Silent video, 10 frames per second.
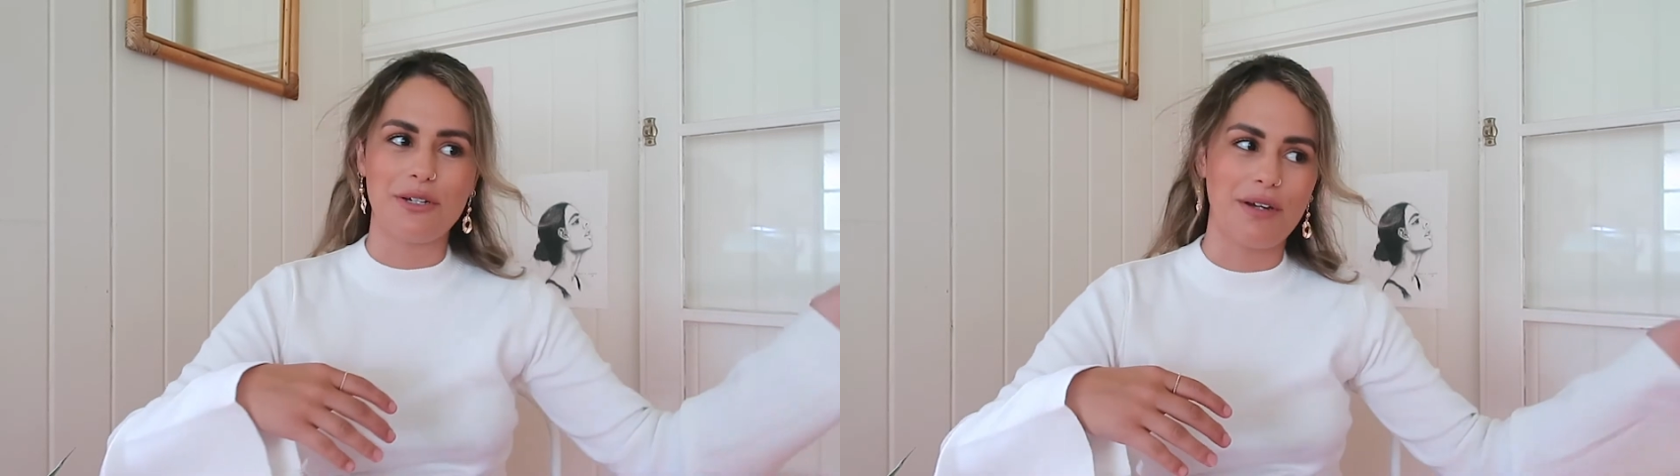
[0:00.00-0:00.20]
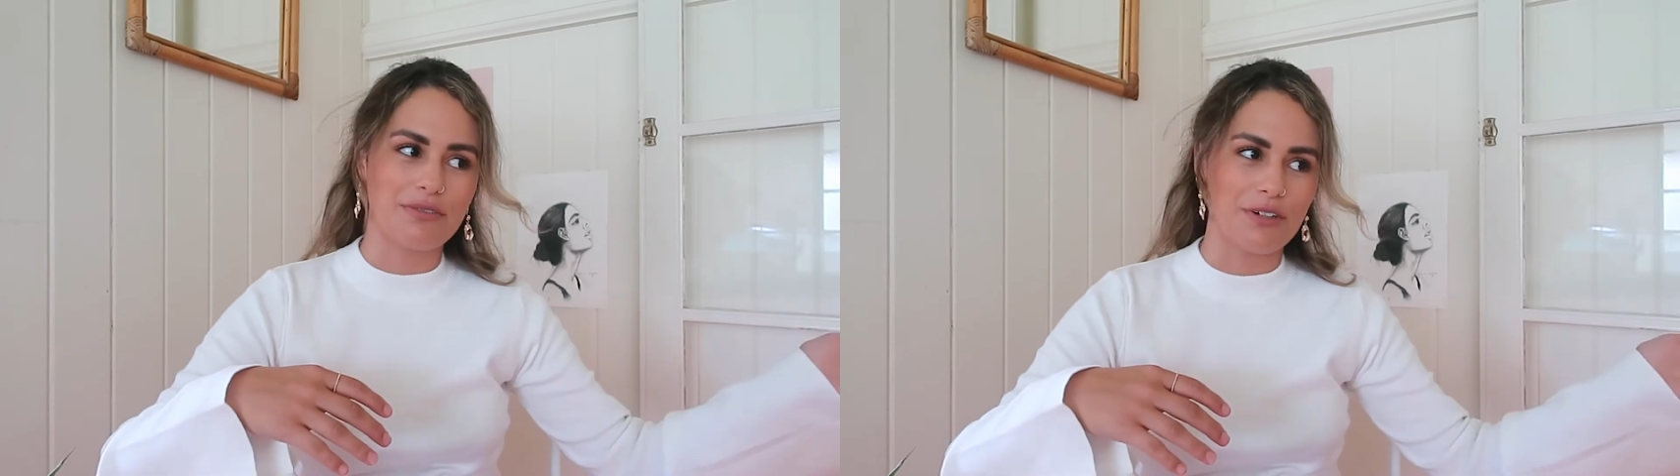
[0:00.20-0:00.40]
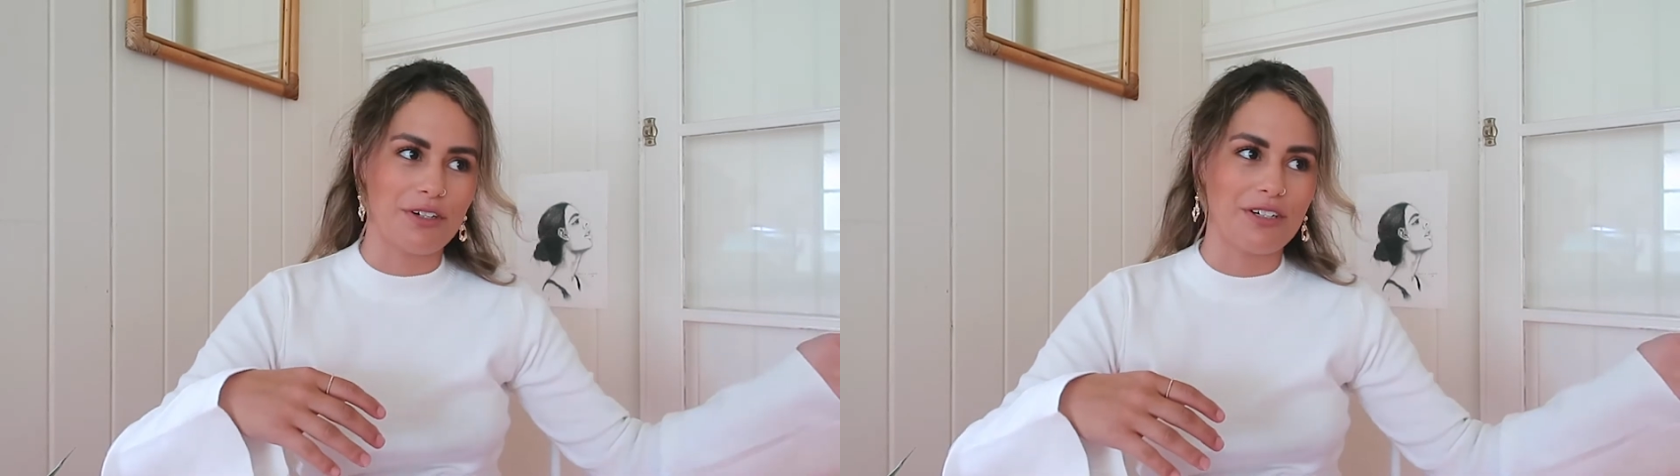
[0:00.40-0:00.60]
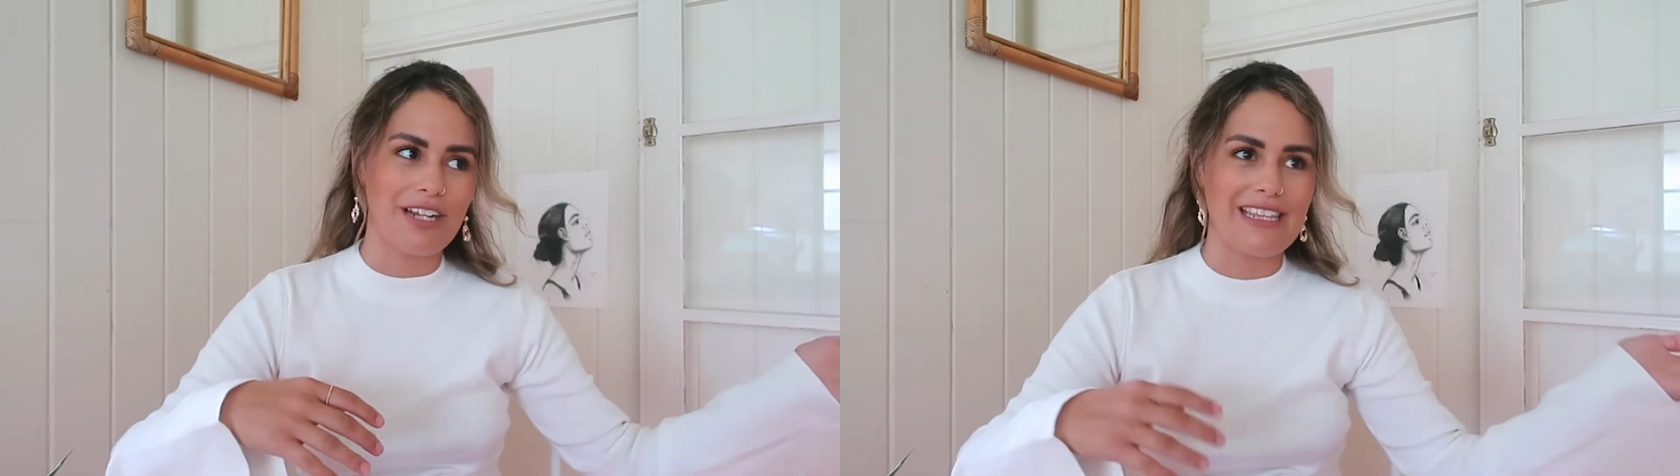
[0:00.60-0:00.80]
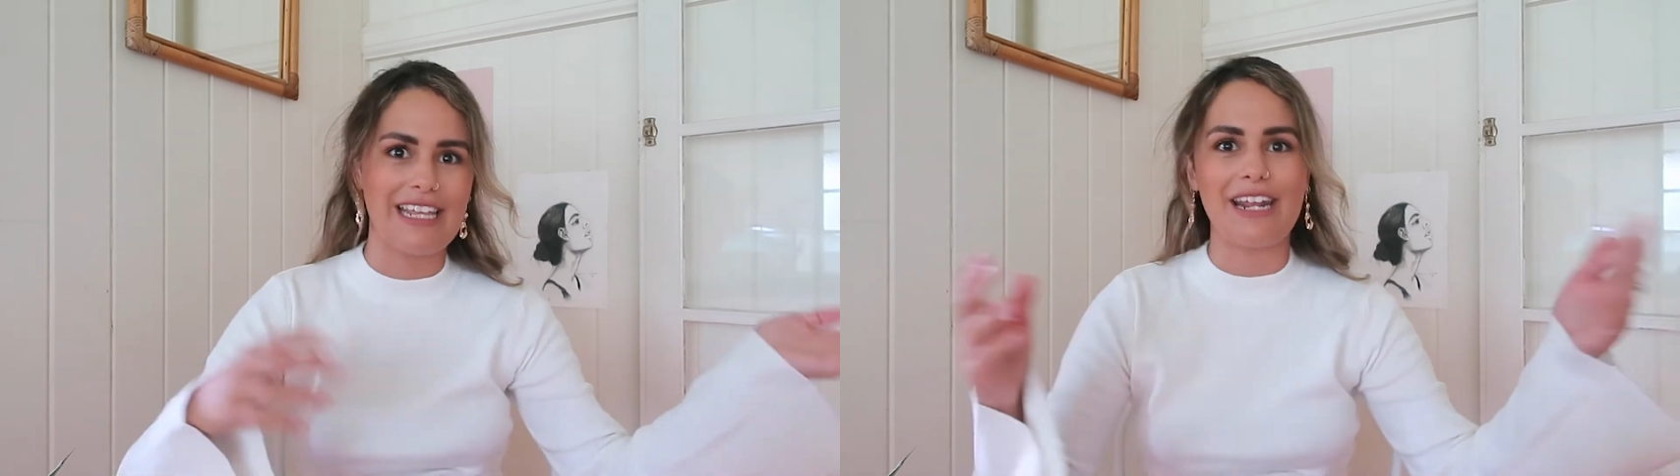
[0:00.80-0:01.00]
to my phone
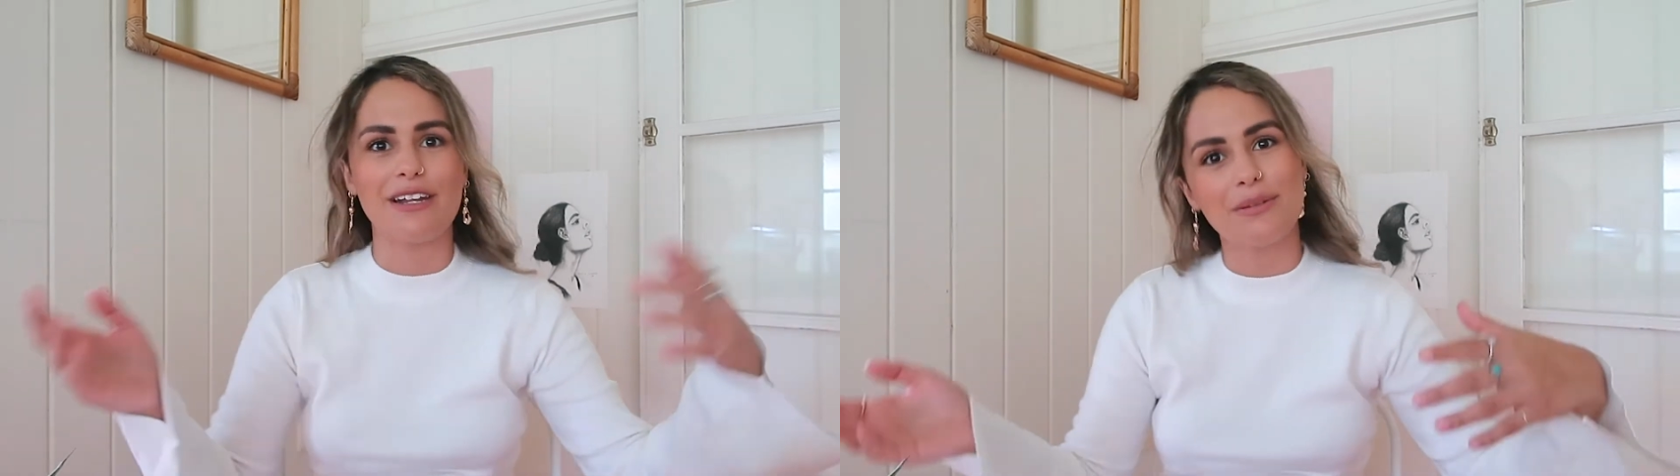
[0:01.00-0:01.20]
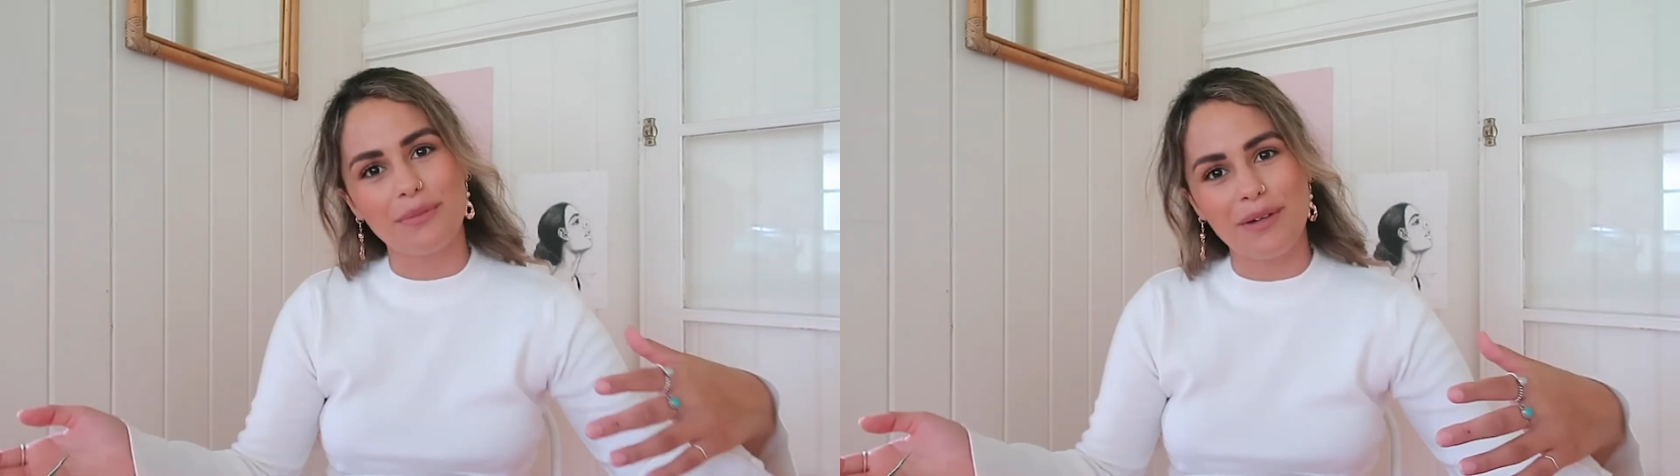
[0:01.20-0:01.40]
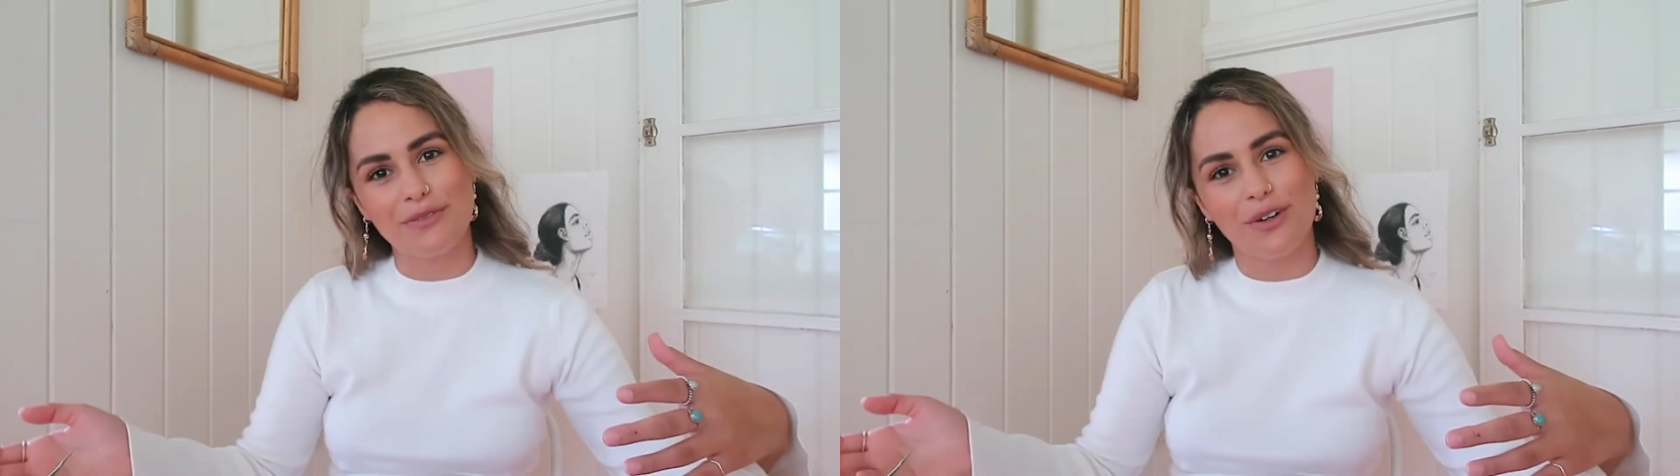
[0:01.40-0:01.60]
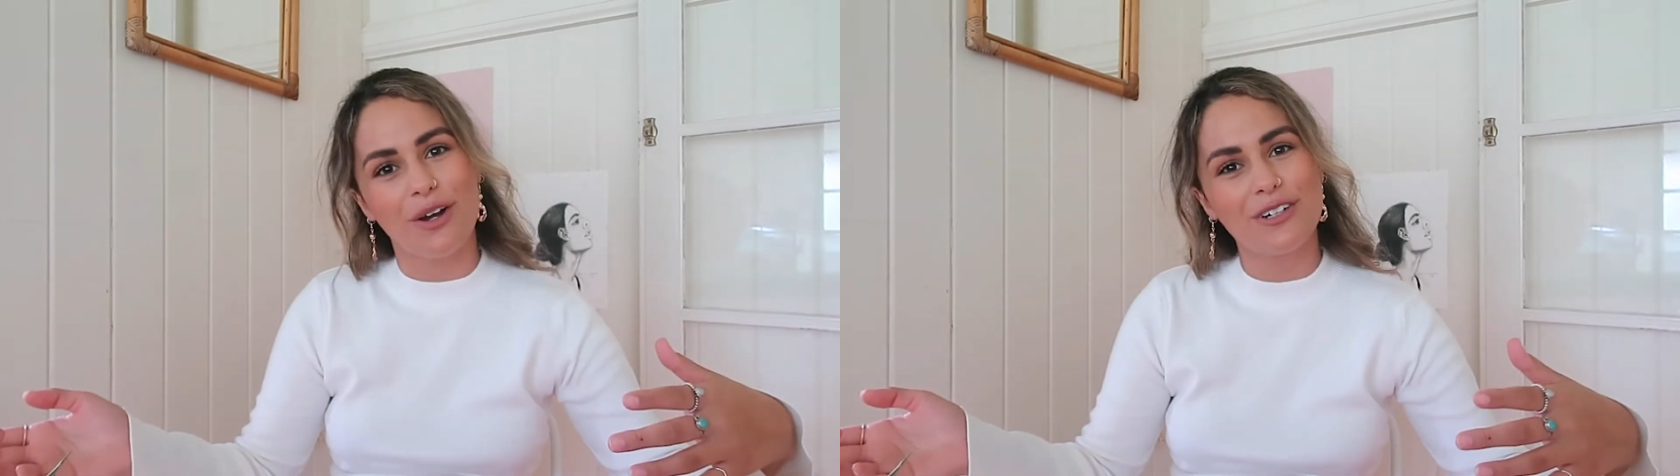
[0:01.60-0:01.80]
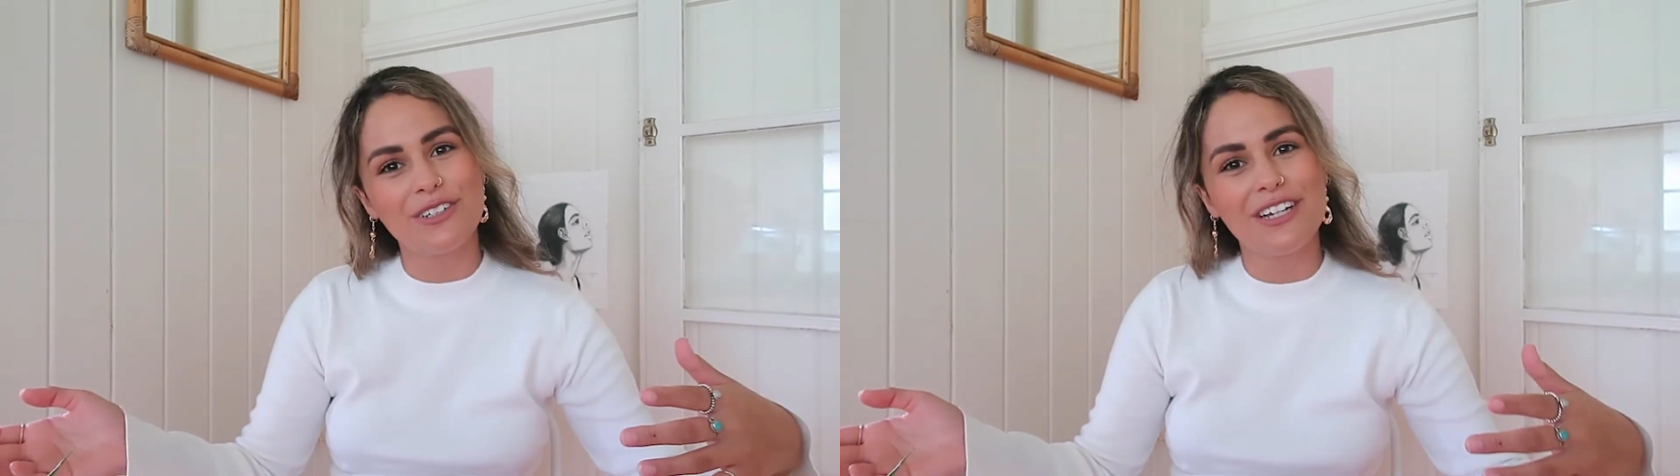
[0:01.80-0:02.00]
and then edit them on my
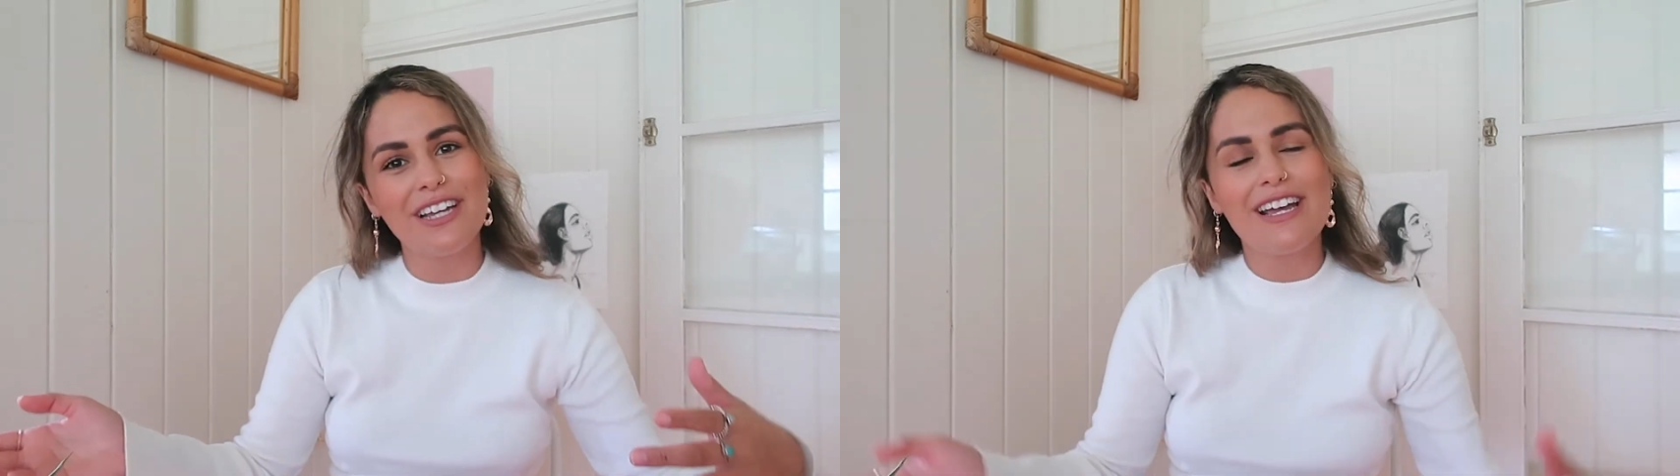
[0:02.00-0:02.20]
phone.